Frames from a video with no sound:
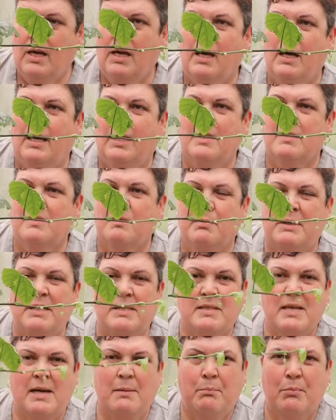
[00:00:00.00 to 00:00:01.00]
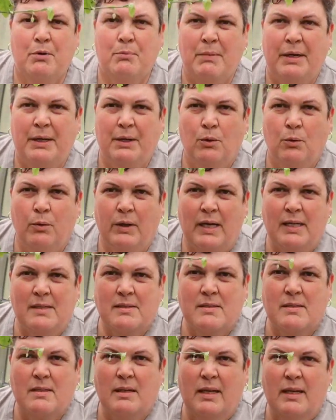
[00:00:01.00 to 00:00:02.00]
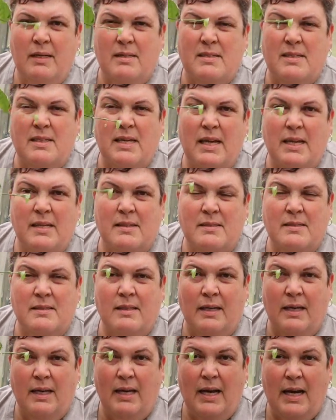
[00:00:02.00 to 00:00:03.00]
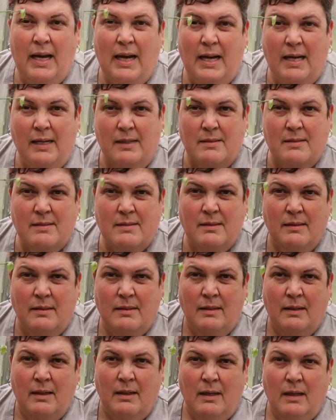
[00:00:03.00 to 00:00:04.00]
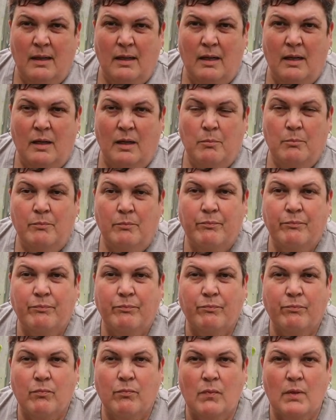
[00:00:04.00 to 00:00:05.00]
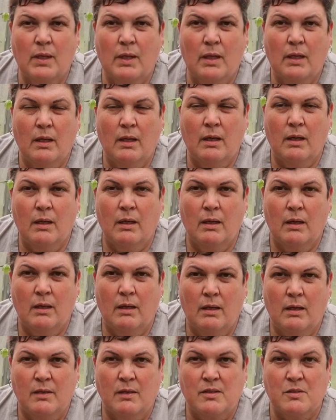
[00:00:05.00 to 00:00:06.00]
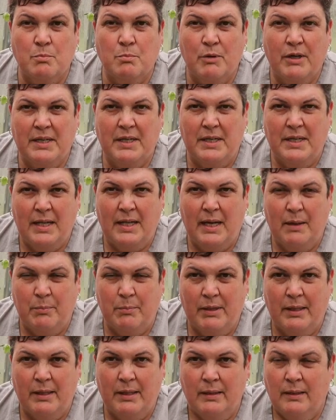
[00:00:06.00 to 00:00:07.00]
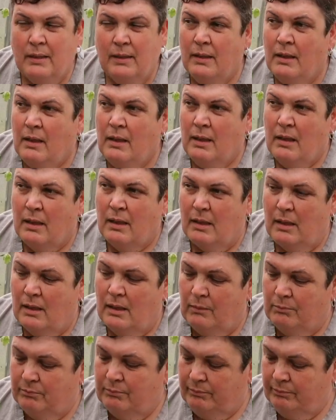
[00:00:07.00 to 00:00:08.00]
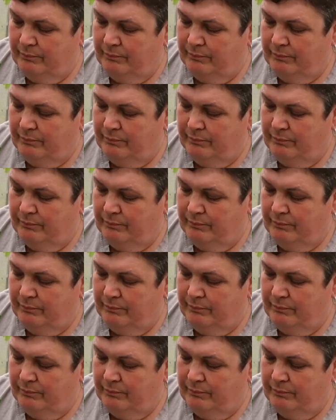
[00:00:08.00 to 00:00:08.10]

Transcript: And it's a bit temperamental, as it says that it has a spreading habit. I